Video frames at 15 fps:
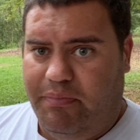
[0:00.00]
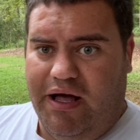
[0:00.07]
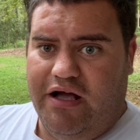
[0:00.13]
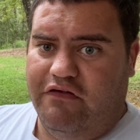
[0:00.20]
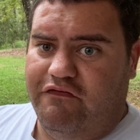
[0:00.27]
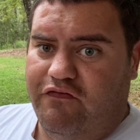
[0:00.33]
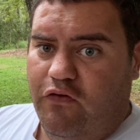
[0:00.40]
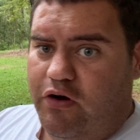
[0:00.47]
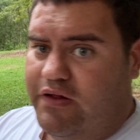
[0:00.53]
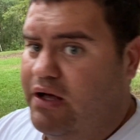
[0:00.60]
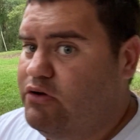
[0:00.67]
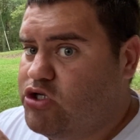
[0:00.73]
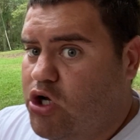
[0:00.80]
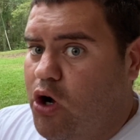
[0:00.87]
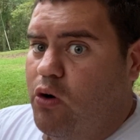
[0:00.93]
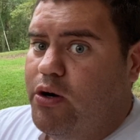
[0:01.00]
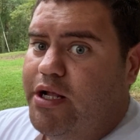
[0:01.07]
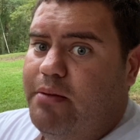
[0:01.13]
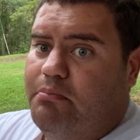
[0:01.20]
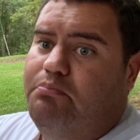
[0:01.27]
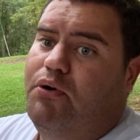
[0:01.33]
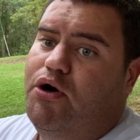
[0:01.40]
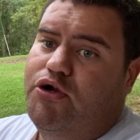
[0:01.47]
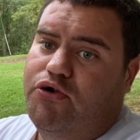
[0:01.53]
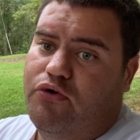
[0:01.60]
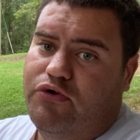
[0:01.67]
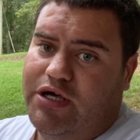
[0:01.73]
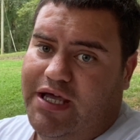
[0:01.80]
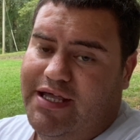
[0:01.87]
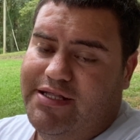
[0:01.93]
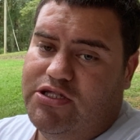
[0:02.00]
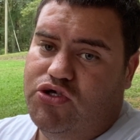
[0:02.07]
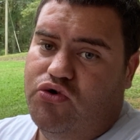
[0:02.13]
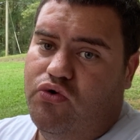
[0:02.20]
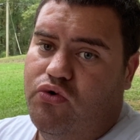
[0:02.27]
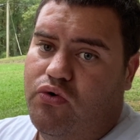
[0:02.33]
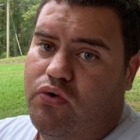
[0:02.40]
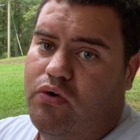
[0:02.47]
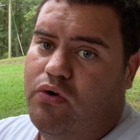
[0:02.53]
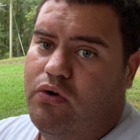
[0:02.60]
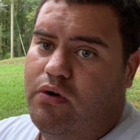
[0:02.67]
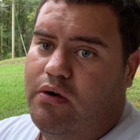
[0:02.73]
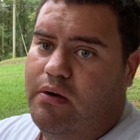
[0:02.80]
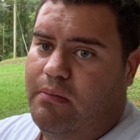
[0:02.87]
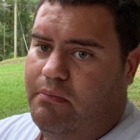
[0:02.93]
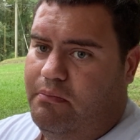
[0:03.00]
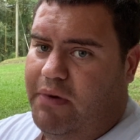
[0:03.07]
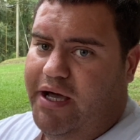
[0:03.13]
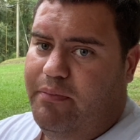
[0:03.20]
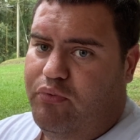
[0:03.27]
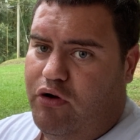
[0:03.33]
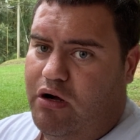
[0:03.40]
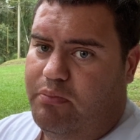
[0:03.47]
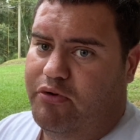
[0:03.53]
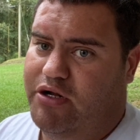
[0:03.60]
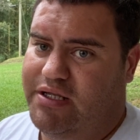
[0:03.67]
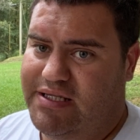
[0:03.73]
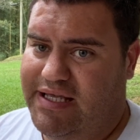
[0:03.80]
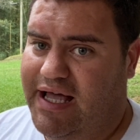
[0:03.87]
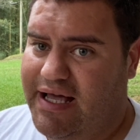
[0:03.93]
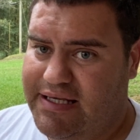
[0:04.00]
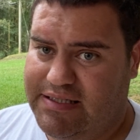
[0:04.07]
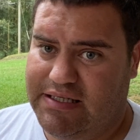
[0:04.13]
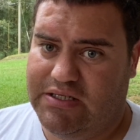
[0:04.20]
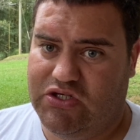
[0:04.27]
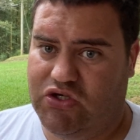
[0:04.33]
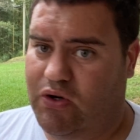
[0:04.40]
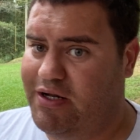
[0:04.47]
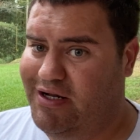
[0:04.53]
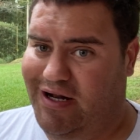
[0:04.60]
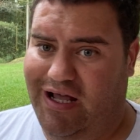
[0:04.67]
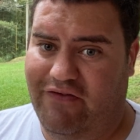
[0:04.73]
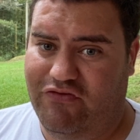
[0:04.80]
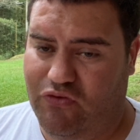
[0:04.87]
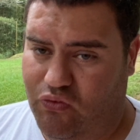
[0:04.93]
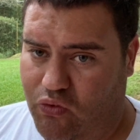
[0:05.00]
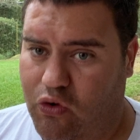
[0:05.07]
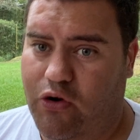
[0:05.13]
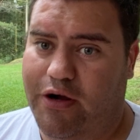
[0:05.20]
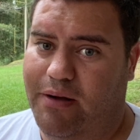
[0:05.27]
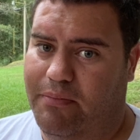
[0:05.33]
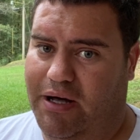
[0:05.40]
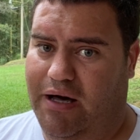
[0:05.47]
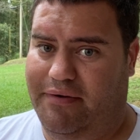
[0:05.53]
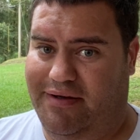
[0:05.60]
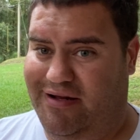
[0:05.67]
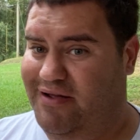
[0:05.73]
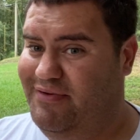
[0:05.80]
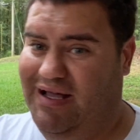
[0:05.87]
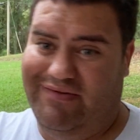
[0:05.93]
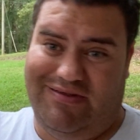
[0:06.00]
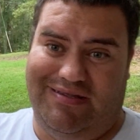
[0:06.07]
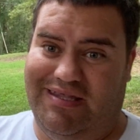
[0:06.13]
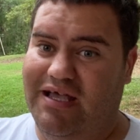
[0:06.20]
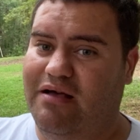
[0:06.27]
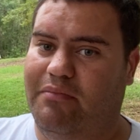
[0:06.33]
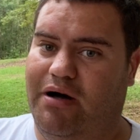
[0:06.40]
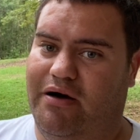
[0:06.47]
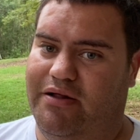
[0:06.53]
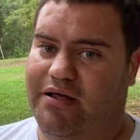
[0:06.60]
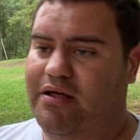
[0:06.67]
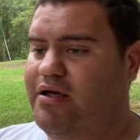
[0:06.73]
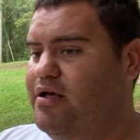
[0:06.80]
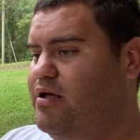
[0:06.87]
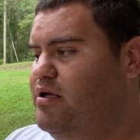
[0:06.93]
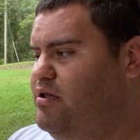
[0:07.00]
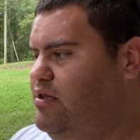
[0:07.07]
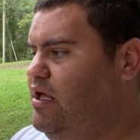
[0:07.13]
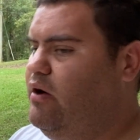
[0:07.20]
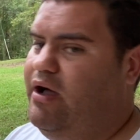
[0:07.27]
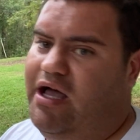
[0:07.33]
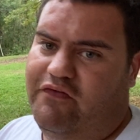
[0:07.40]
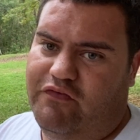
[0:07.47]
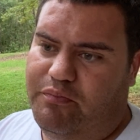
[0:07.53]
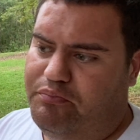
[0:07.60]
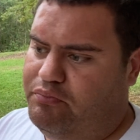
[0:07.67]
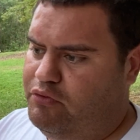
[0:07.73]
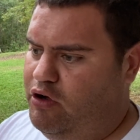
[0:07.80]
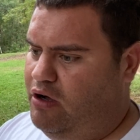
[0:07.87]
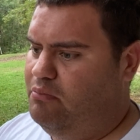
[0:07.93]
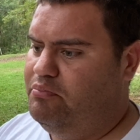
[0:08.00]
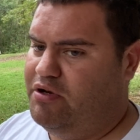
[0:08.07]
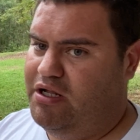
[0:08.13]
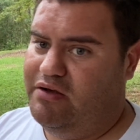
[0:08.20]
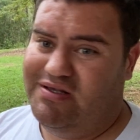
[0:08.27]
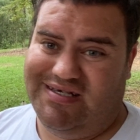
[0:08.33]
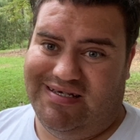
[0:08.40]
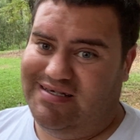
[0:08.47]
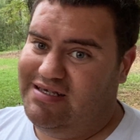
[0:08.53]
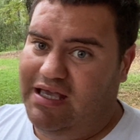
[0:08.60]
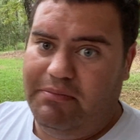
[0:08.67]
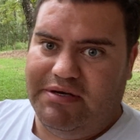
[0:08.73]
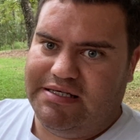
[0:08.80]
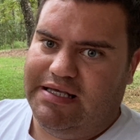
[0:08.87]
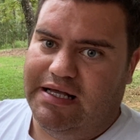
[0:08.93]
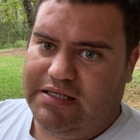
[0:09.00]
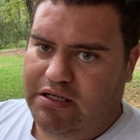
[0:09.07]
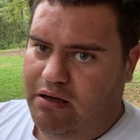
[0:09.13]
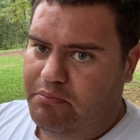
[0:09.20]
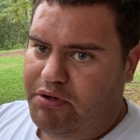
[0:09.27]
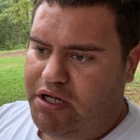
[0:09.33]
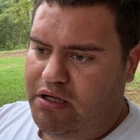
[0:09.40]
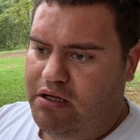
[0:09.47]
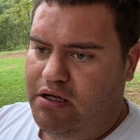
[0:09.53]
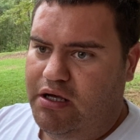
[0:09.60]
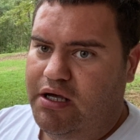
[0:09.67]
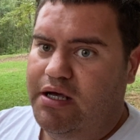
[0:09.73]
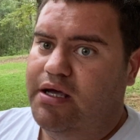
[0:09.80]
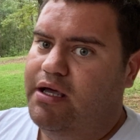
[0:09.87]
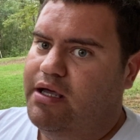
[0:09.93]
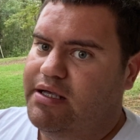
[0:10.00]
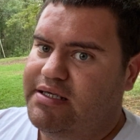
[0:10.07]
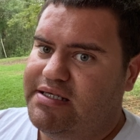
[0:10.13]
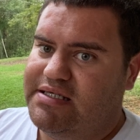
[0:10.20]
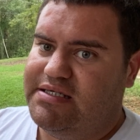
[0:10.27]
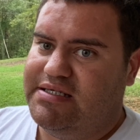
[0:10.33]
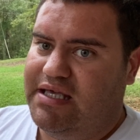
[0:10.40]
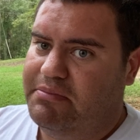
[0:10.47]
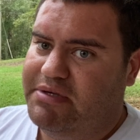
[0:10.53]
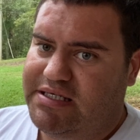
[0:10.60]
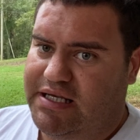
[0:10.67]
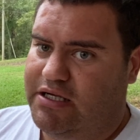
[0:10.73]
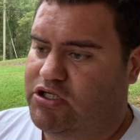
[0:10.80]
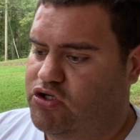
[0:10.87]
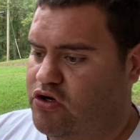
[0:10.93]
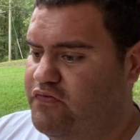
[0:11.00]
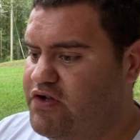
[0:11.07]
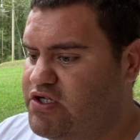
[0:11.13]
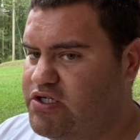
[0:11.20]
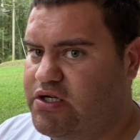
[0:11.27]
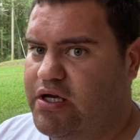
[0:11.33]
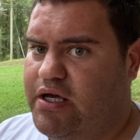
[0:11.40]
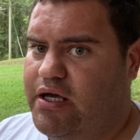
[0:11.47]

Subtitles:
back in Florida, that was already bundled into my property taxes, so I didn't have to worry about it. I didn't even have to think about it. Now I have a company. It's the same exact company, same exact service,